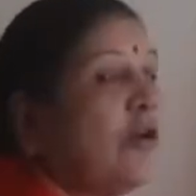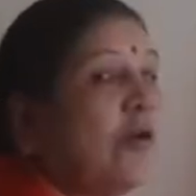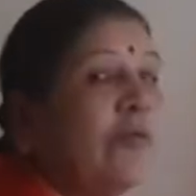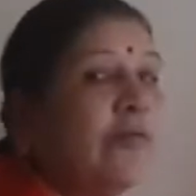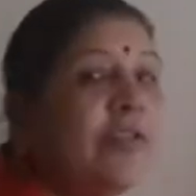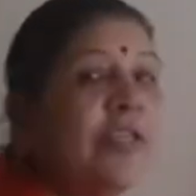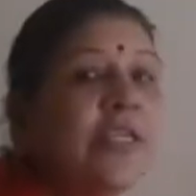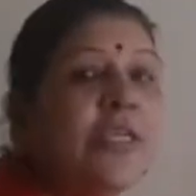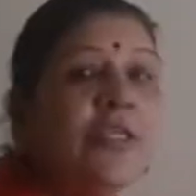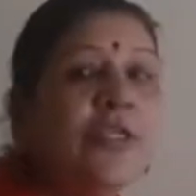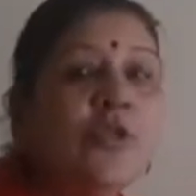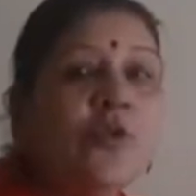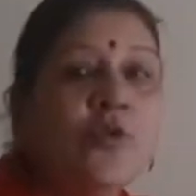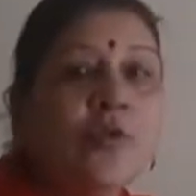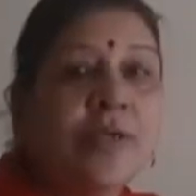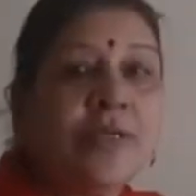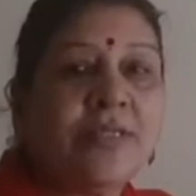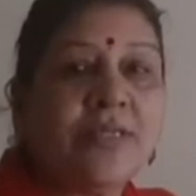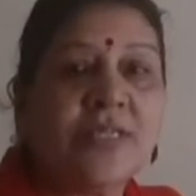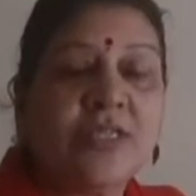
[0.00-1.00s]
of these two
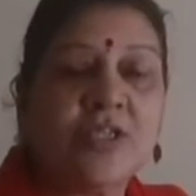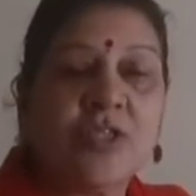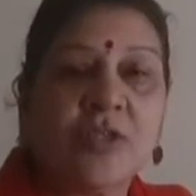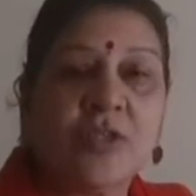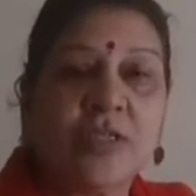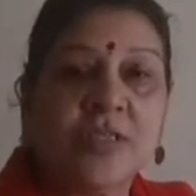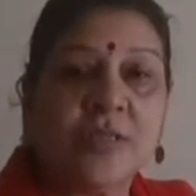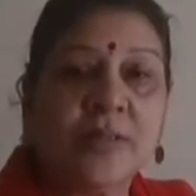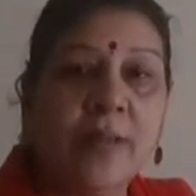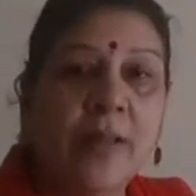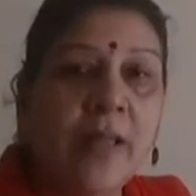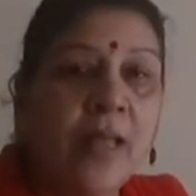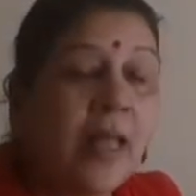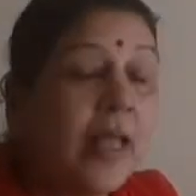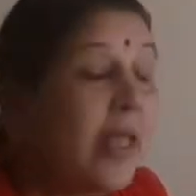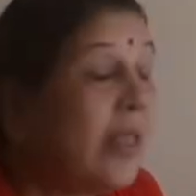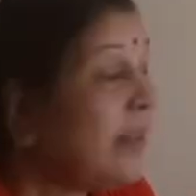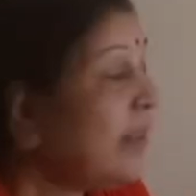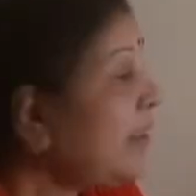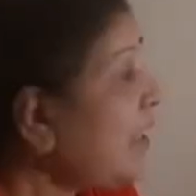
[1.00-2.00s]
resistors.
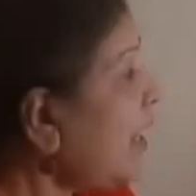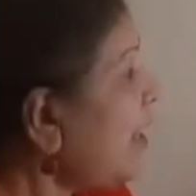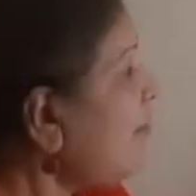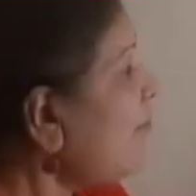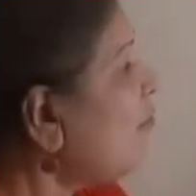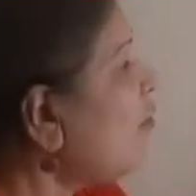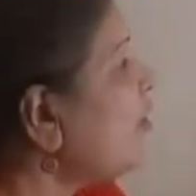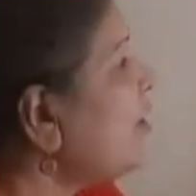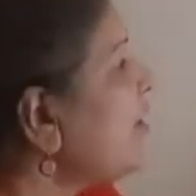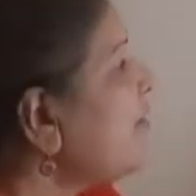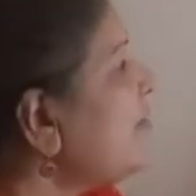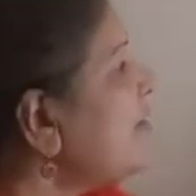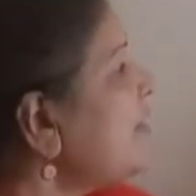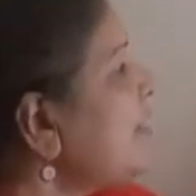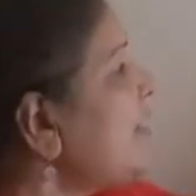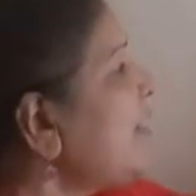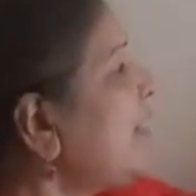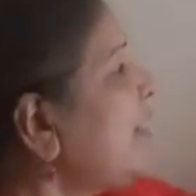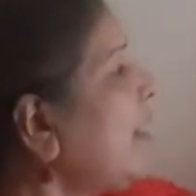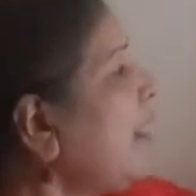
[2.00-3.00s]
Then whatever
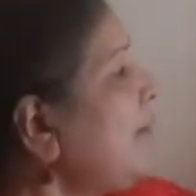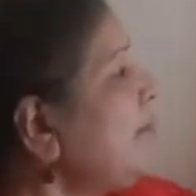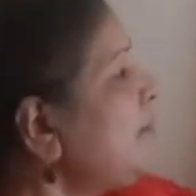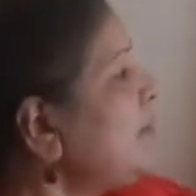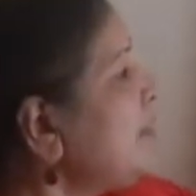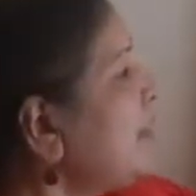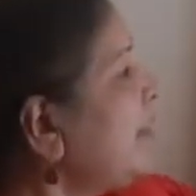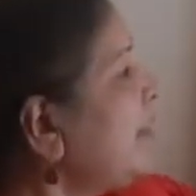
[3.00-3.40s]
it comes,